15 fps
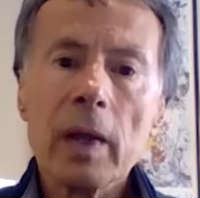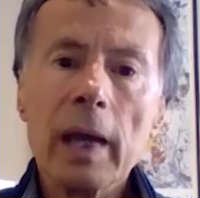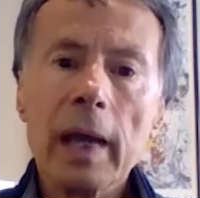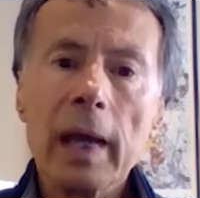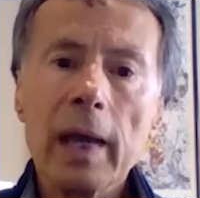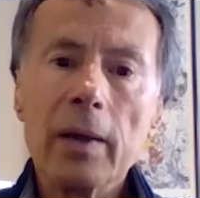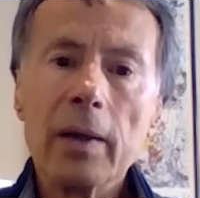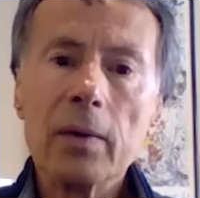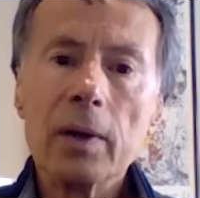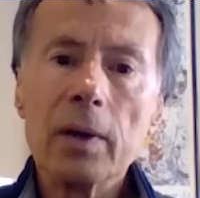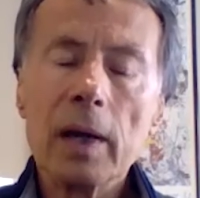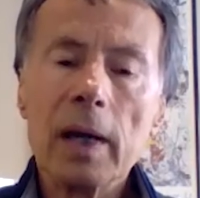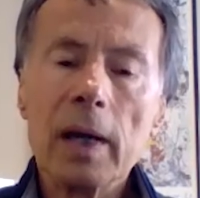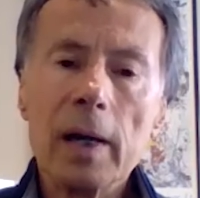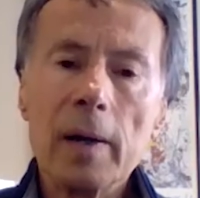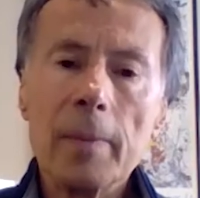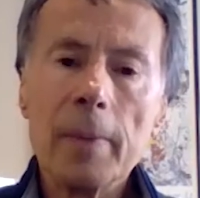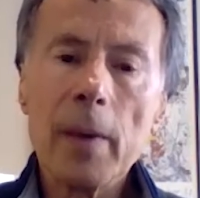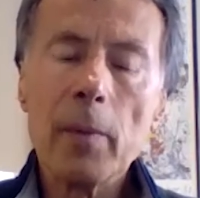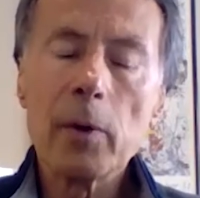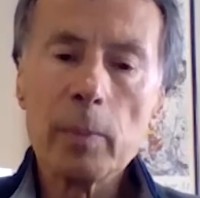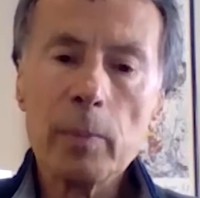And I
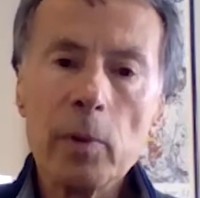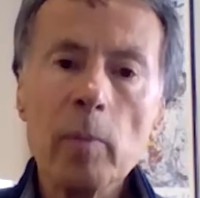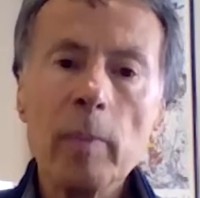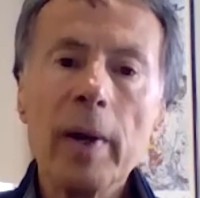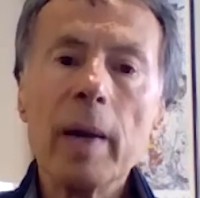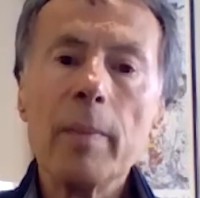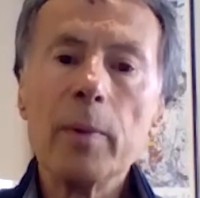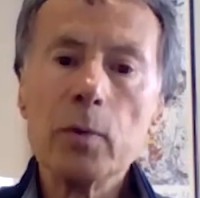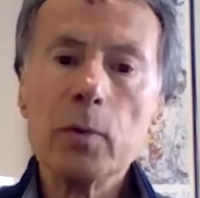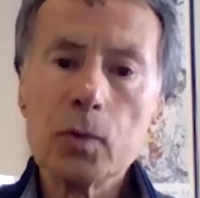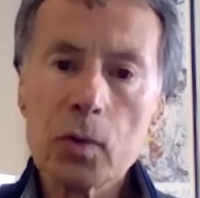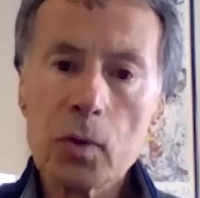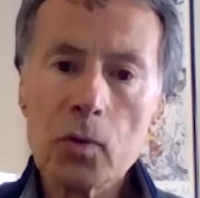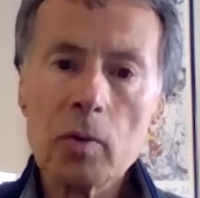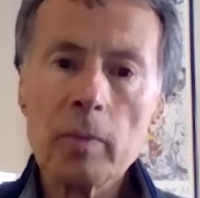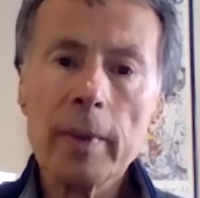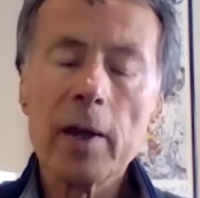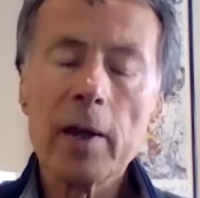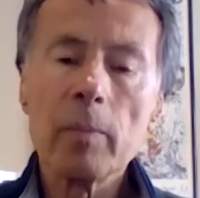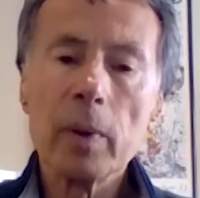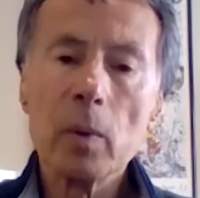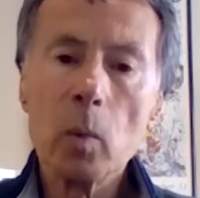want to build my immune system.
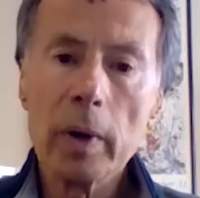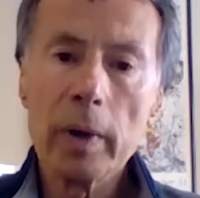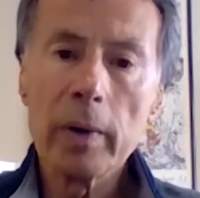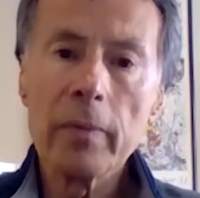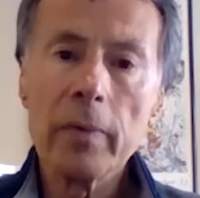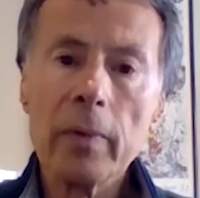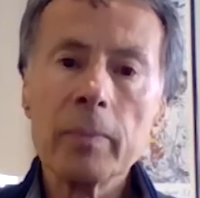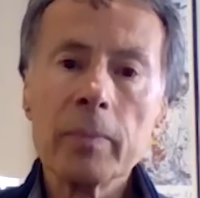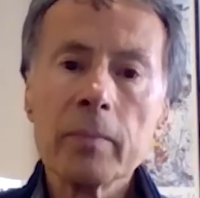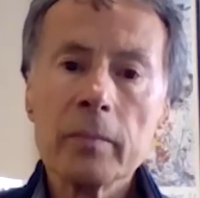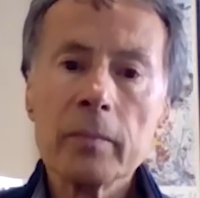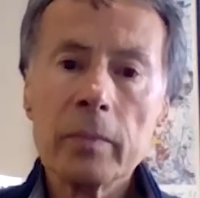That'll be one of them.